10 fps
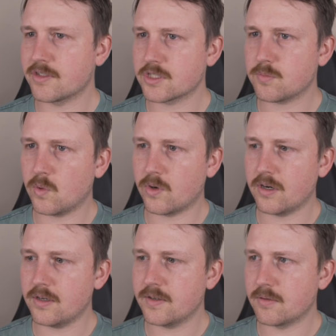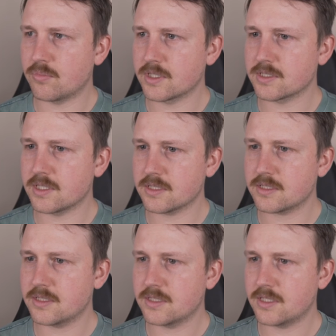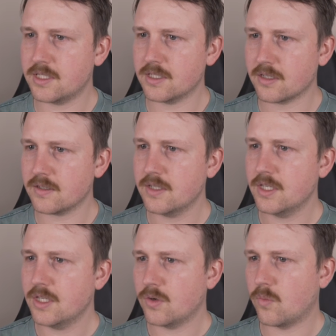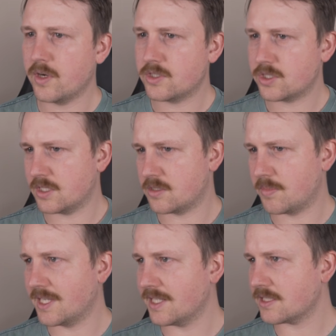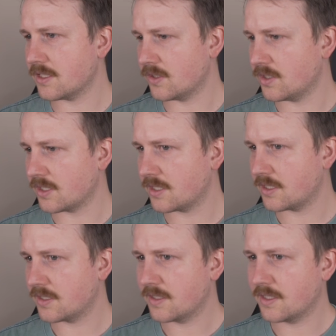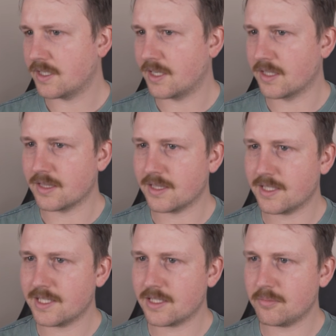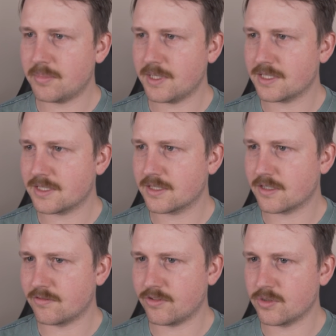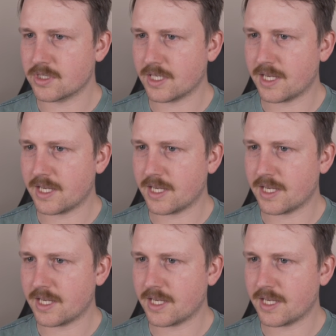Explorer, it brings us here, which is beginning to look a little bit confusing.